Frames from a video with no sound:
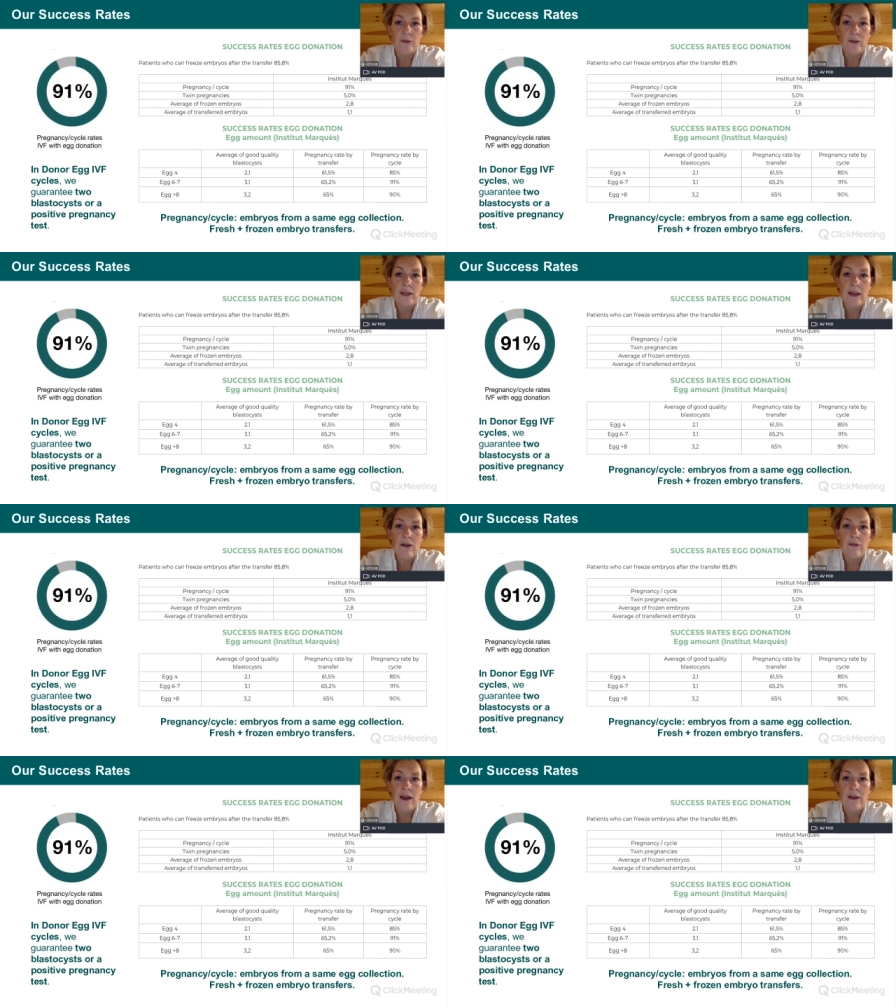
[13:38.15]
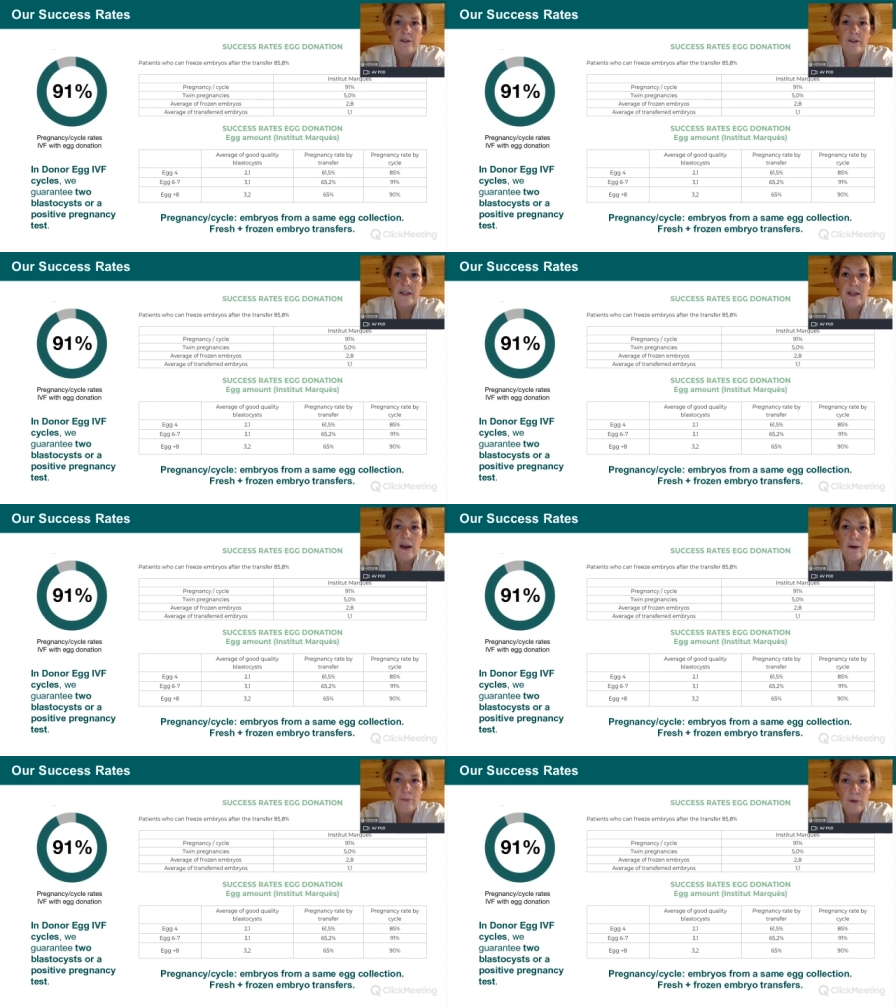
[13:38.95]
We now
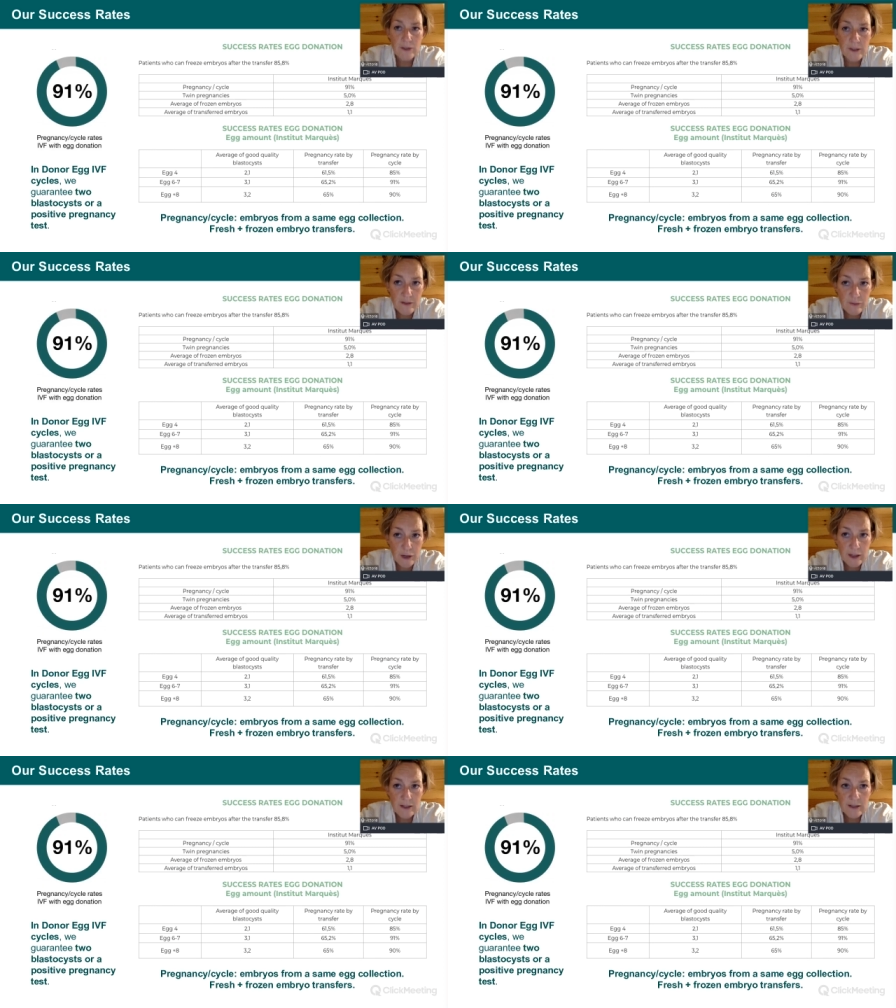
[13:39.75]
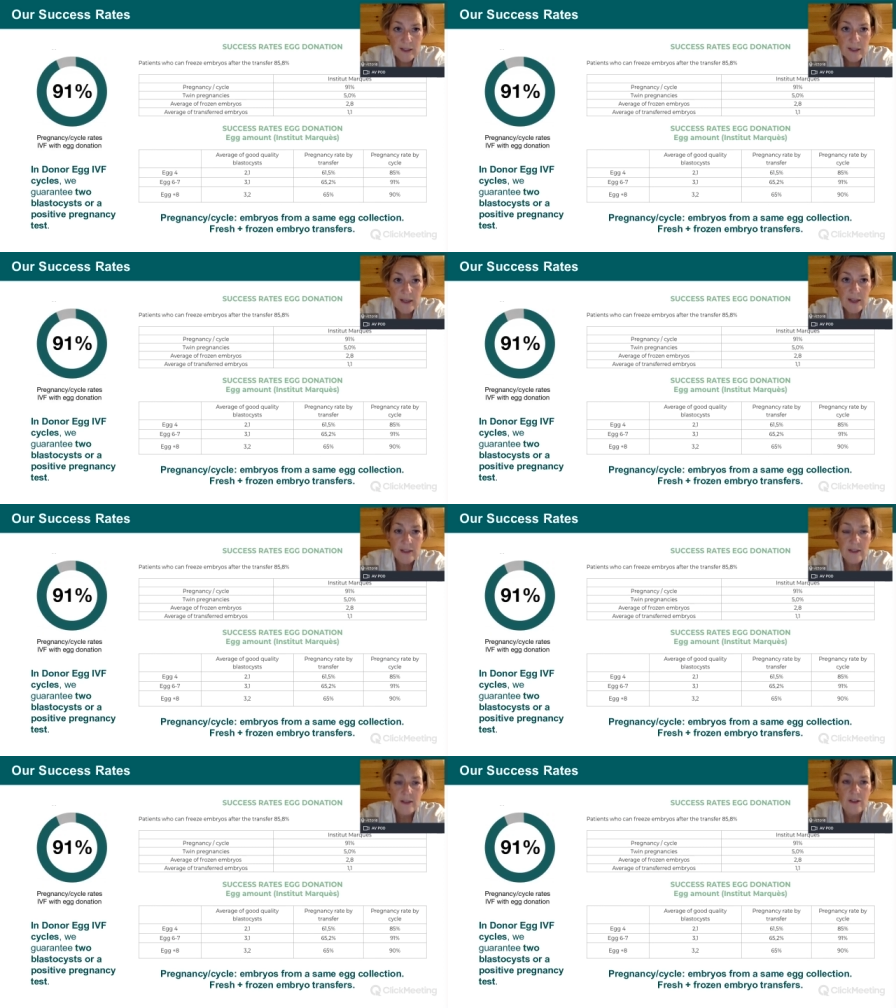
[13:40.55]
guarantee a positive pregnancy
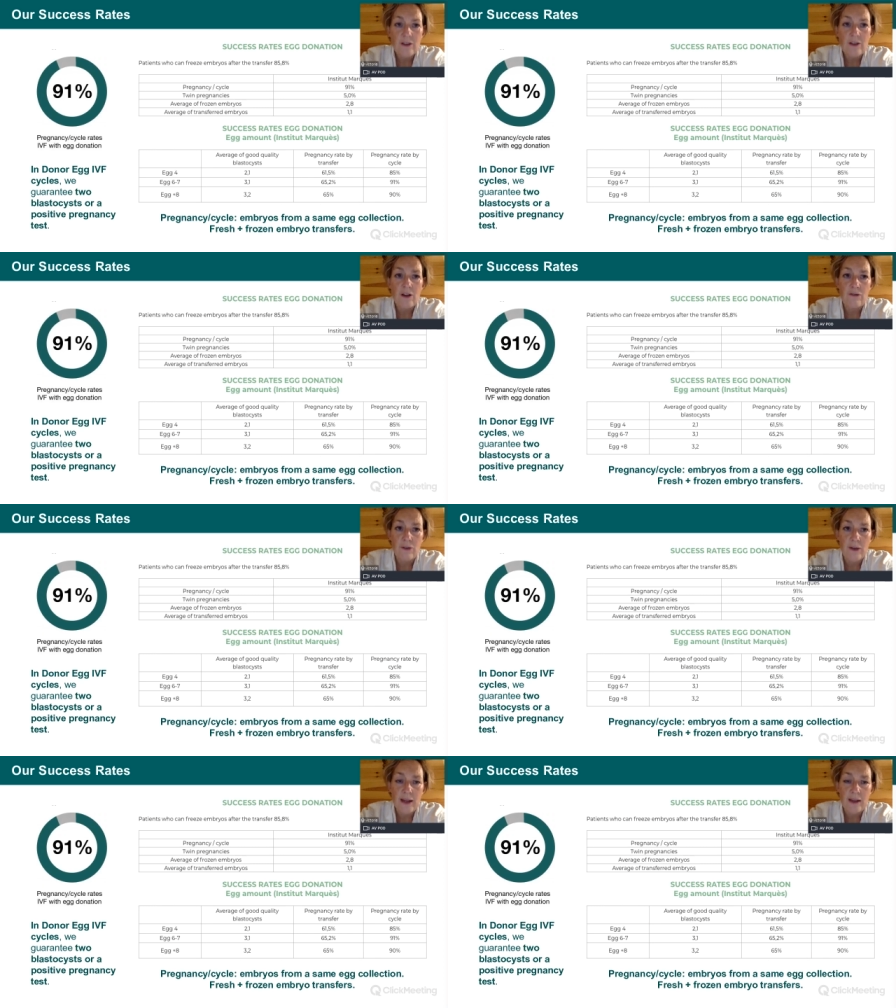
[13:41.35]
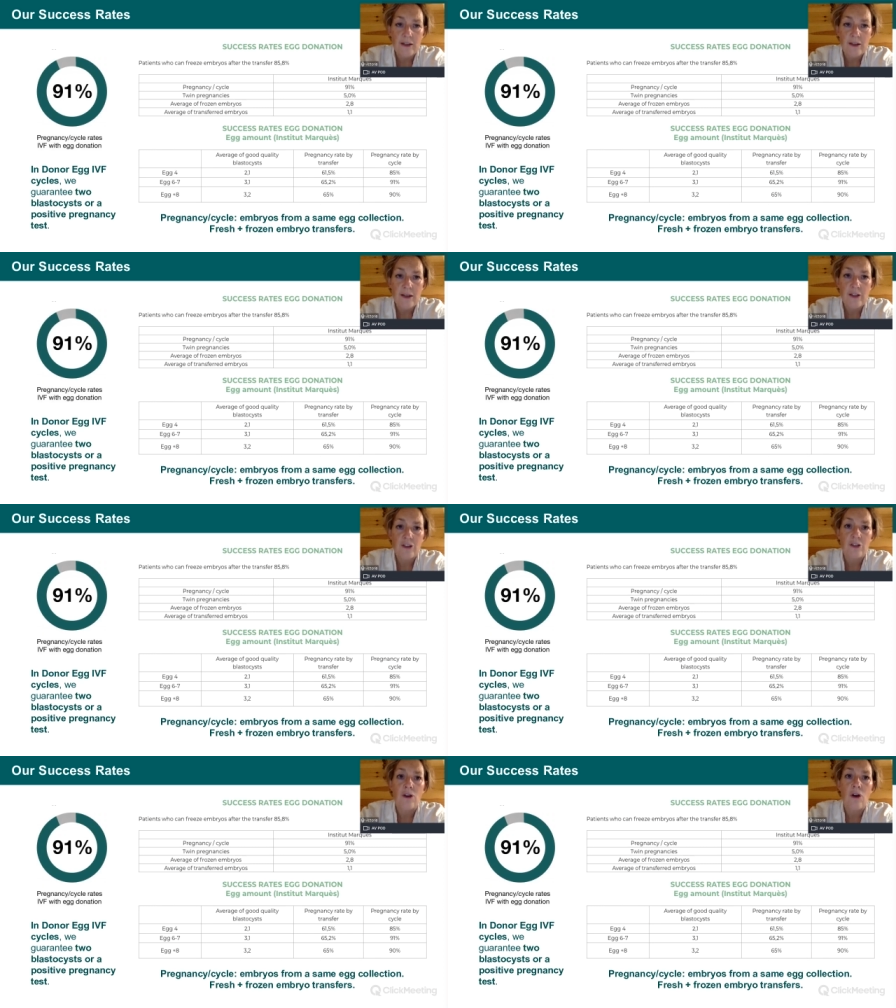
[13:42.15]
test following egg
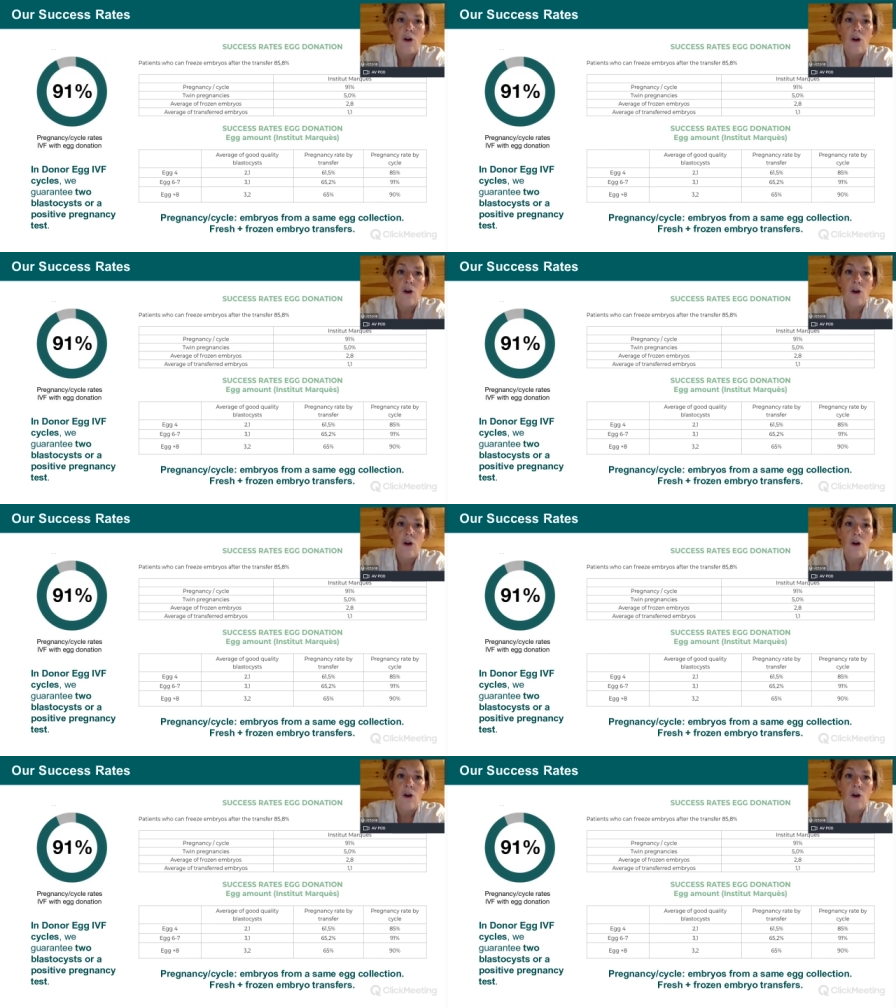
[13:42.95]
donation,